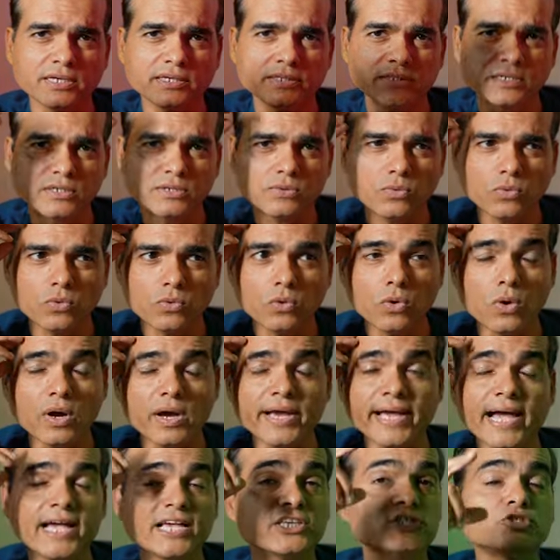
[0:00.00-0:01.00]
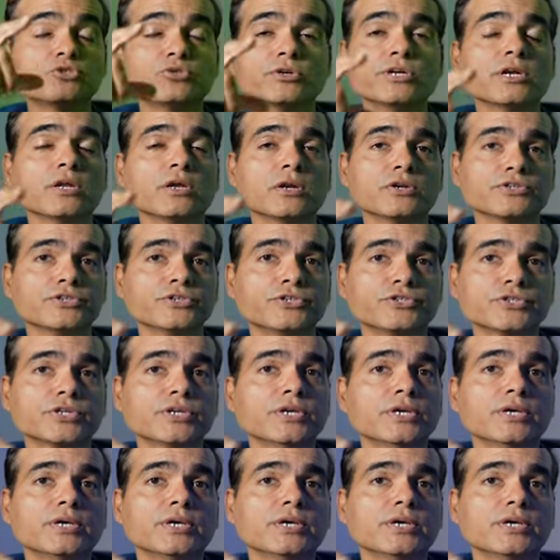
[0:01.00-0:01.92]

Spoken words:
I said, oh, gastroenterologist.